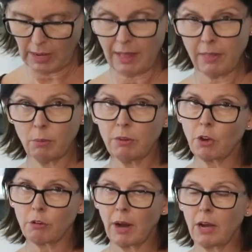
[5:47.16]
And then we've
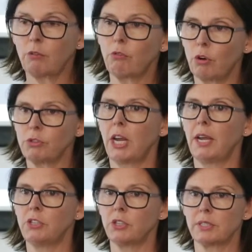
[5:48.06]
got role
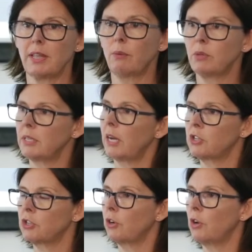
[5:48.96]
changes. That was
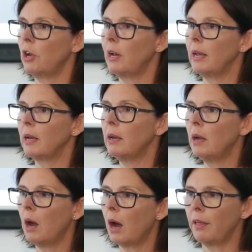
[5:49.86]
touched on earlier,
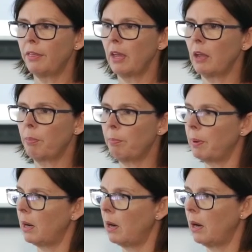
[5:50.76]
I think,
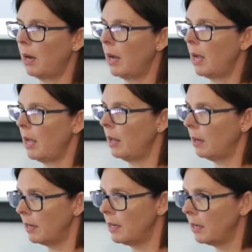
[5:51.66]
by
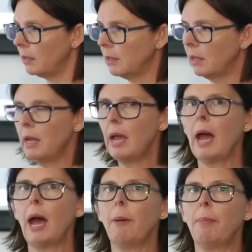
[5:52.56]
Linda,
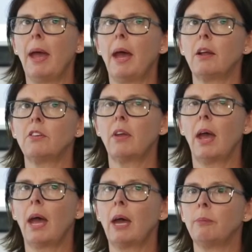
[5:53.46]
about
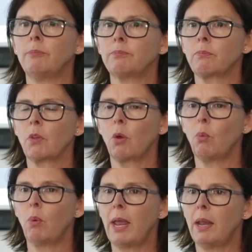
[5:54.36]

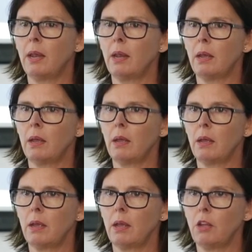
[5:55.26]
when
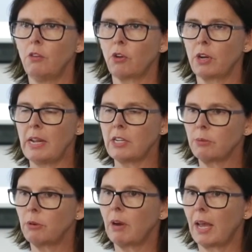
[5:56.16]
you've got an
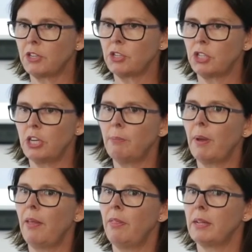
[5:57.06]
intimate relationship
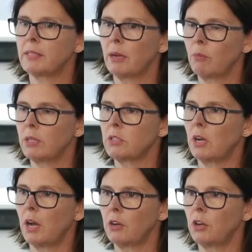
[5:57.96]
and then someone's
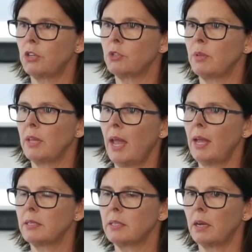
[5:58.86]
diagnosed with
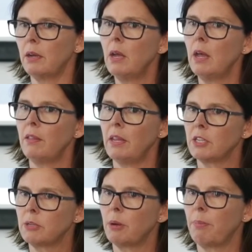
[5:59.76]
cancer, the
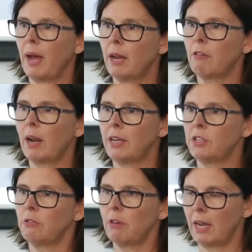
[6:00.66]
intimate partner
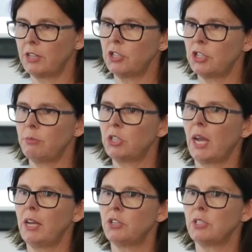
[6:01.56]
relationship
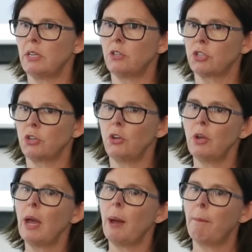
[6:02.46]
changes into